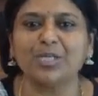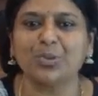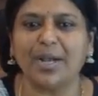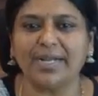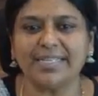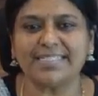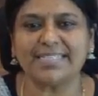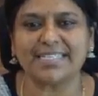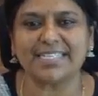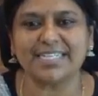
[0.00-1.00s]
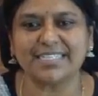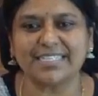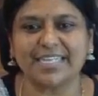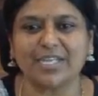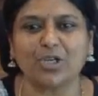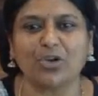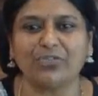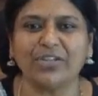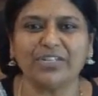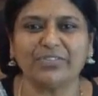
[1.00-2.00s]
to understand children in
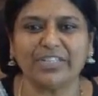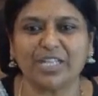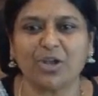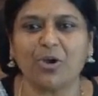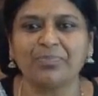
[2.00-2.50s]
conflict with law